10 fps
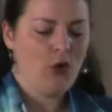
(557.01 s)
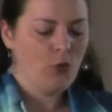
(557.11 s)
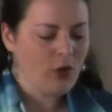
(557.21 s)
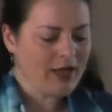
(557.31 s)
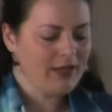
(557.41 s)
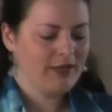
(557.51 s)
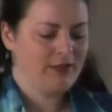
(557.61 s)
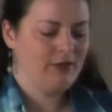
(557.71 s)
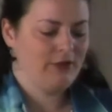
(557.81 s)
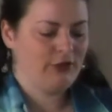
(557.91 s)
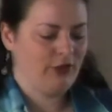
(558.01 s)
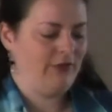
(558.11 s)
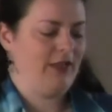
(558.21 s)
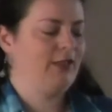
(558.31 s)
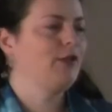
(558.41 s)
what
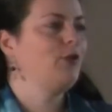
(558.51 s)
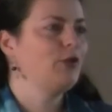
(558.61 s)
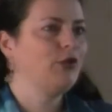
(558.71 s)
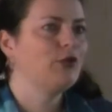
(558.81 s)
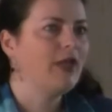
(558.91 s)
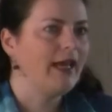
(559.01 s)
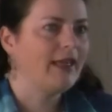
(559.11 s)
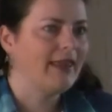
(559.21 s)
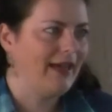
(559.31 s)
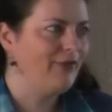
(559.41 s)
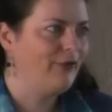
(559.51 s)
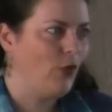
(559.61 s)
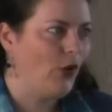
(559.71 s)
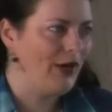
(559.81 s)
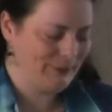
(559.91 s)
service would you like that
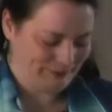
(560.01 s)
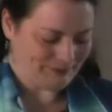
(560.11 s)
for?